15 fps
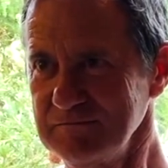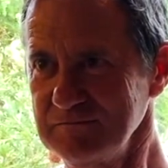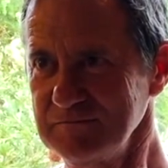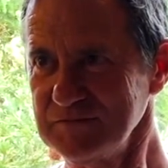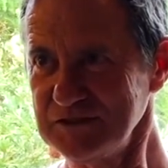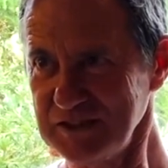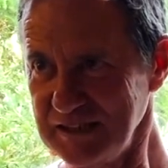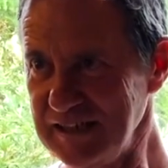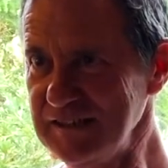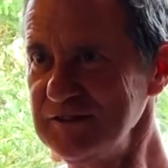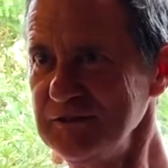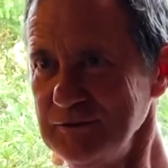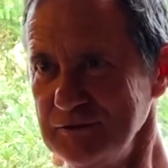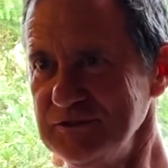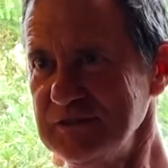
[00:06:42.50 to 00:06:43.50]
set out to
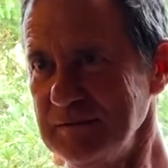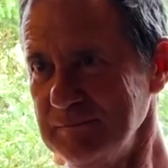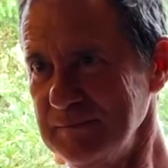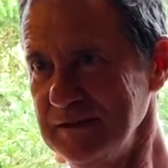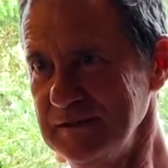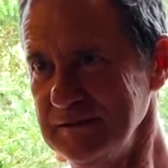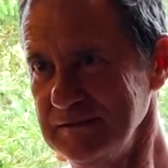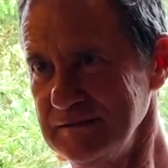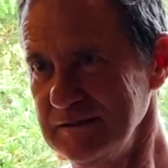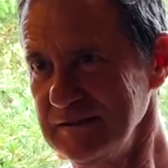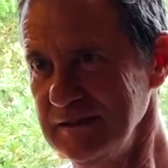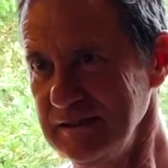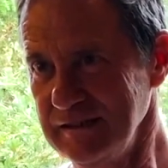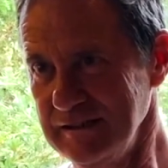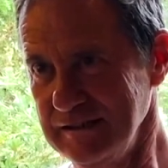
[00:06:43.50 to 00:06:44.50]
do something
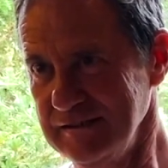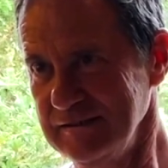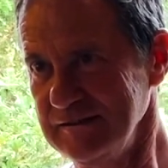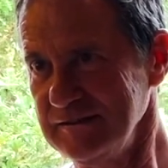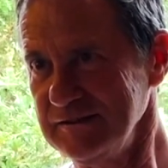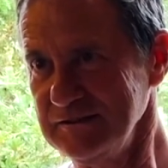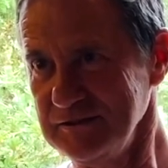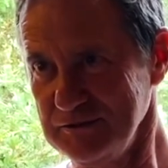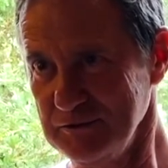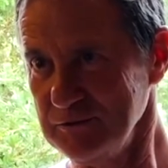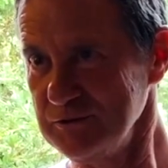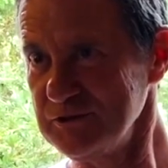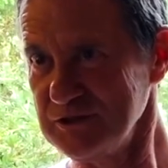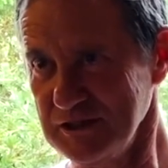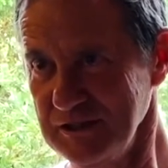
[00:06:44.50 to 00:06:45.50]
and you
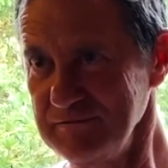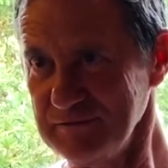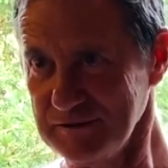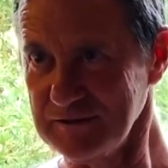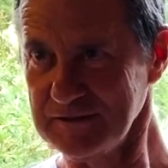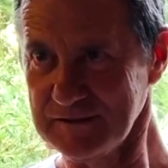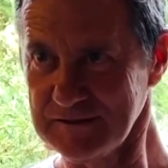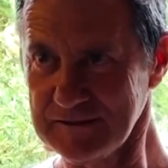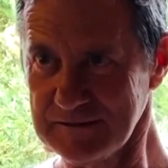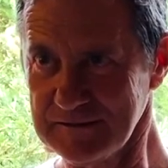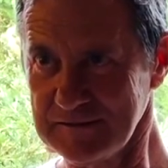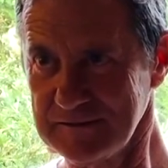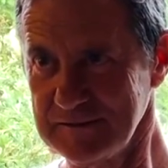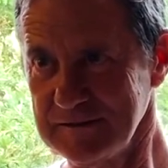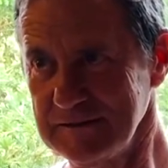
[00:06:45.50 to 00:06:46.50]
achieve
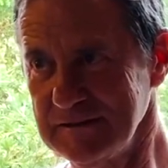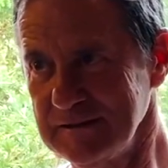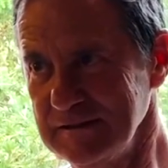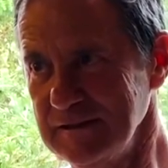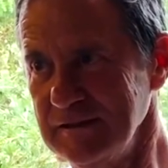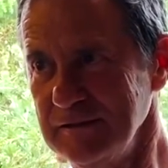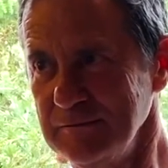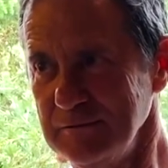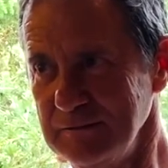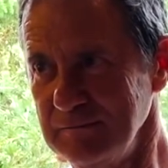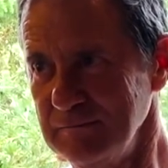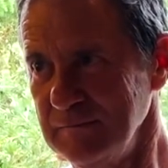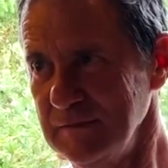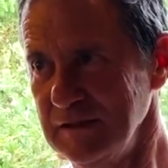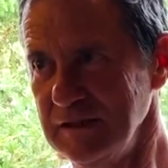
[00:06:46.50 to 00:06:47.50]
it.
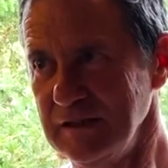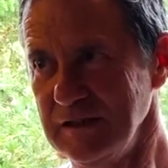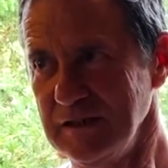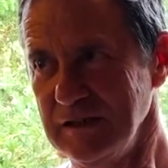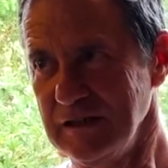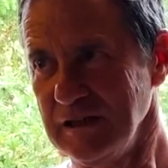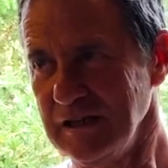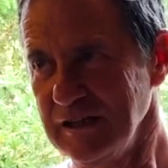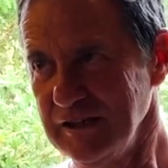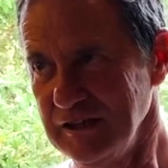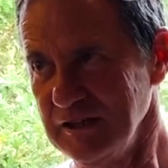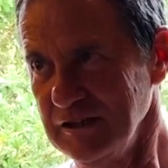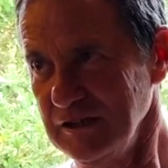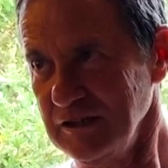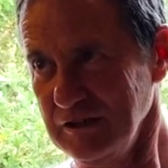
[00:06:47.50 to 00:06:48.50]

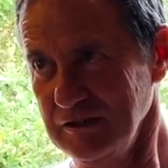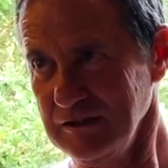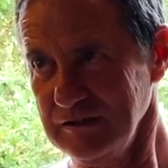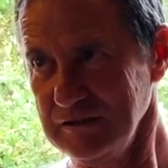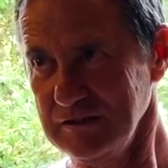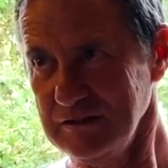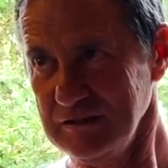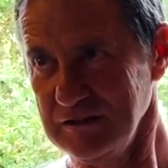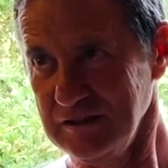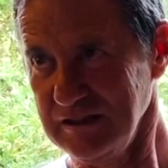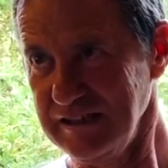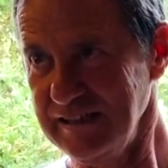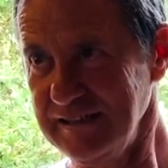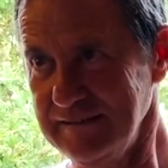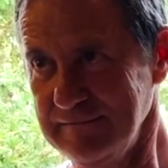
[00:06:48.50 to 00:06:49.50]
And I
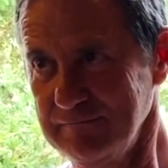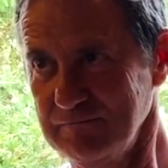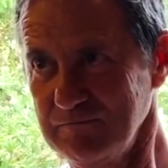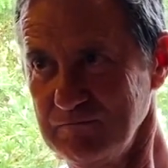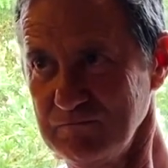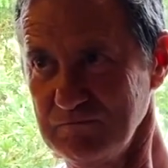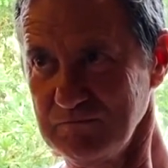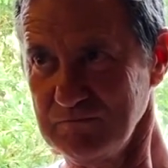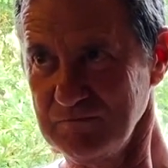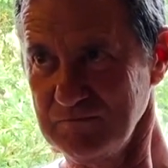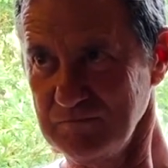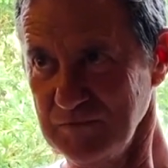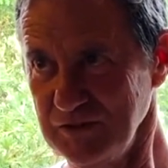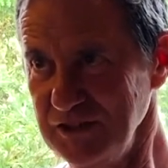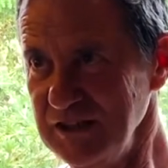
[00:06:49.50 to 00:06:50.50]

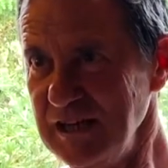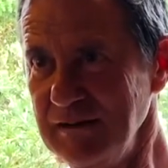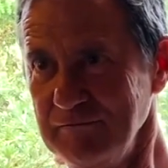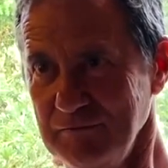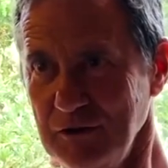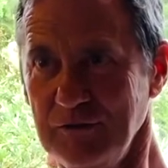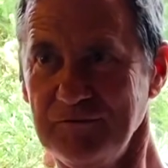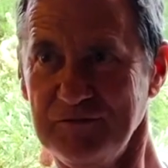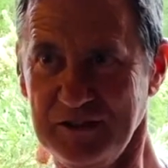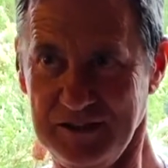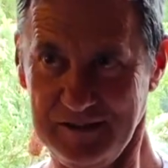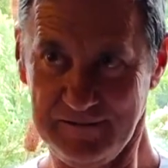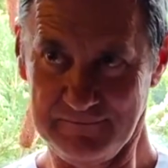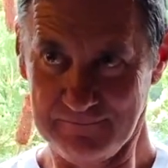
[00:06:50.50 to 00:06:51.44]
didn't have lofty